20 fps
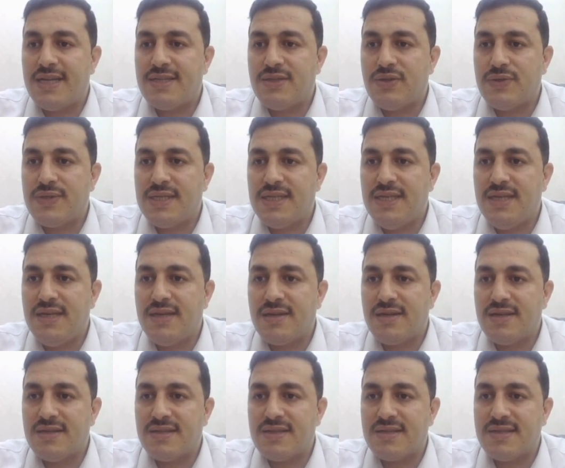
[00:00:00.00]
As you see here,
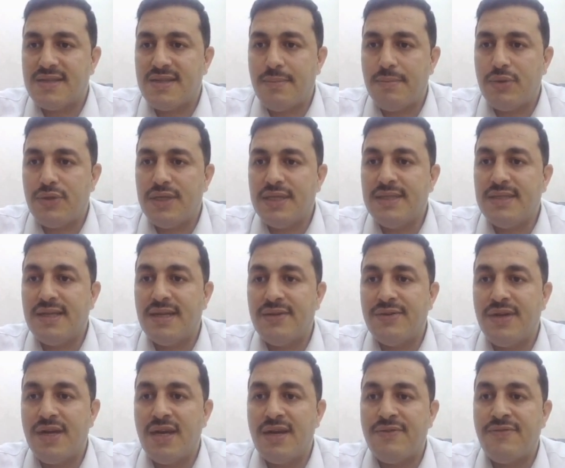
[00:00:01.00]
this is the
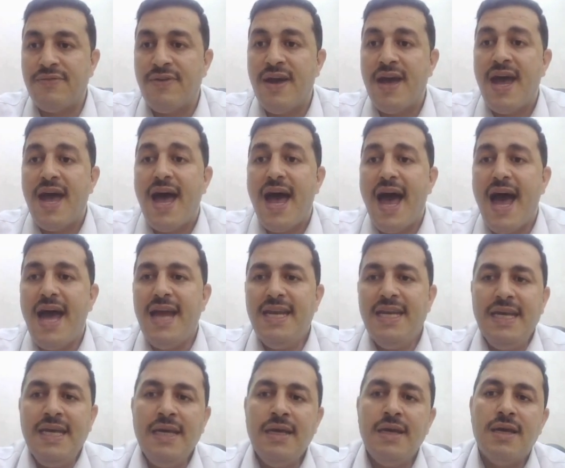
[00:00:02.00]
pudendal nerve.
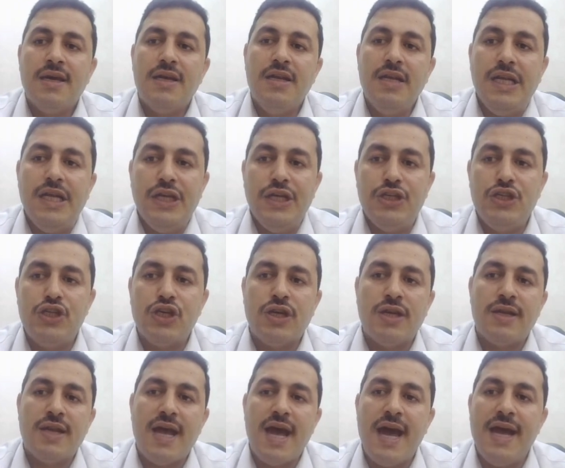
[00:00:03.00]
Any
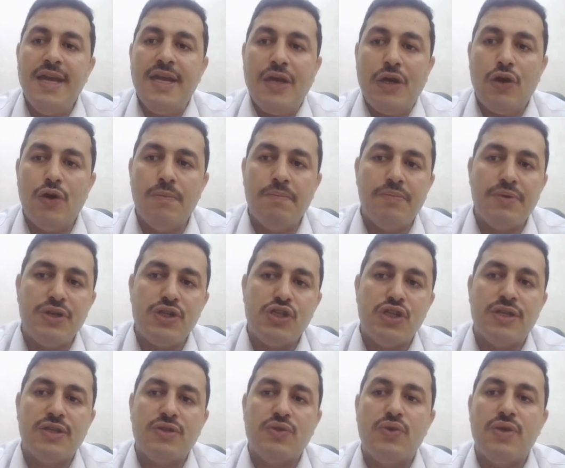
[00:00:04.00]
lesion, any
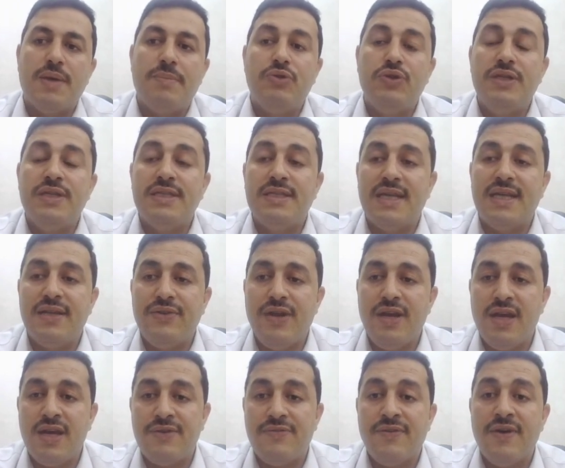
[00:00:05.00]
compression to the pudendal
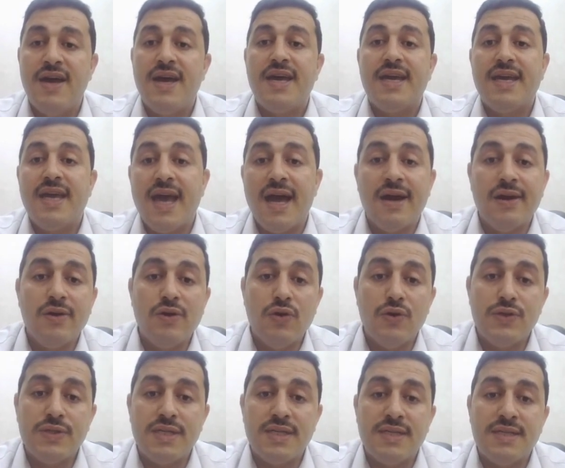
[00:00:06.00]
nerve can
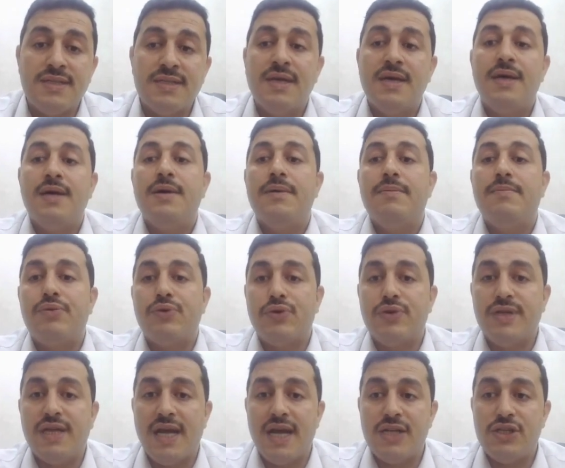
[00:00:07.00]
cause
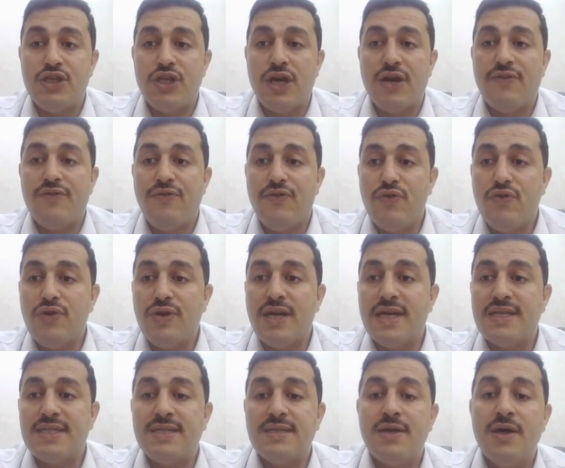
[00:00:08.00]
proctalgia
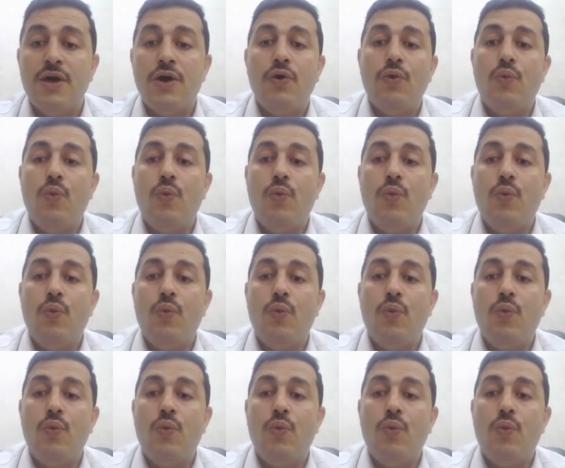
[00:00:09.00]
fugus.